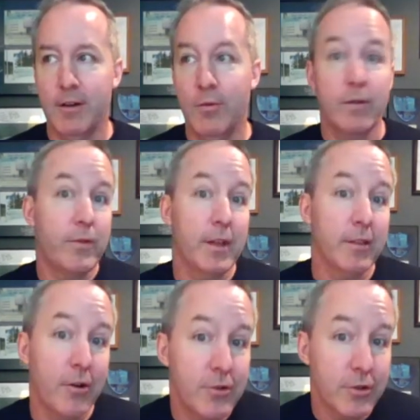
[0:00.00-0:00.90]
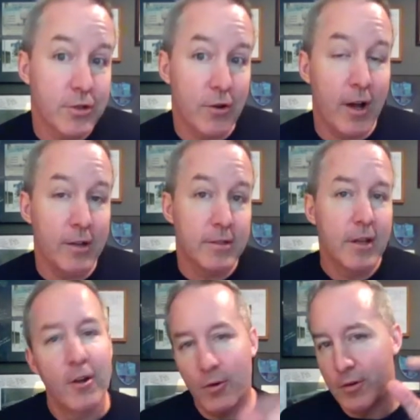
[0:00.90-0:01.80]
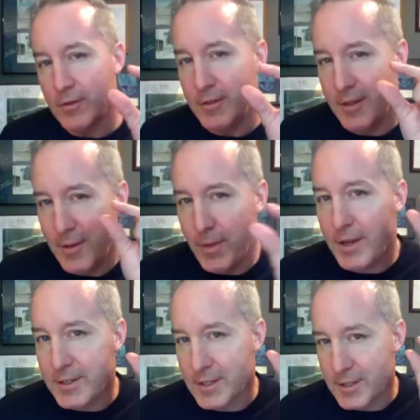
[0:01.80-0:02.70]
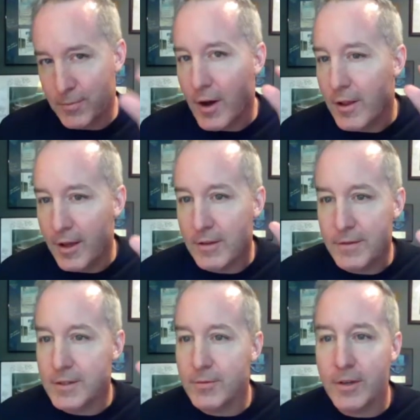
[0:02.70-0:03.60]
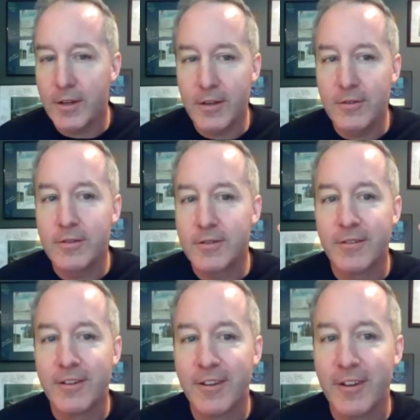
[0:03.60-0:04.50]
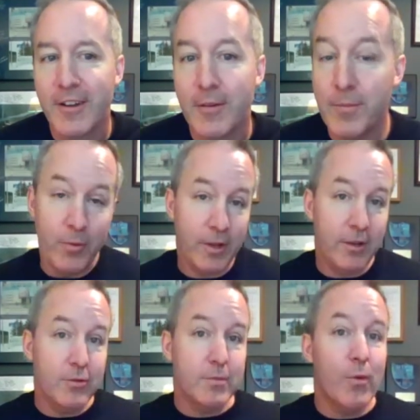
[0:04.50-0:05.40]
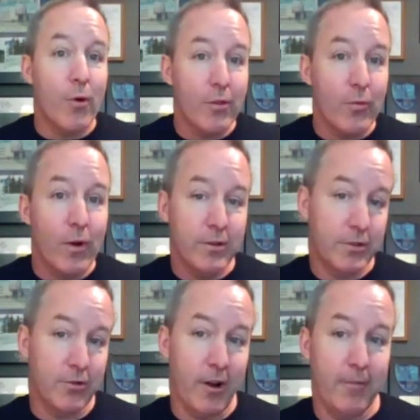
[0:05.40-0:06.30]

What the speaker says: What if we had larger straws? Or do they make small elephants we could use? Maybe we could use more than one straw.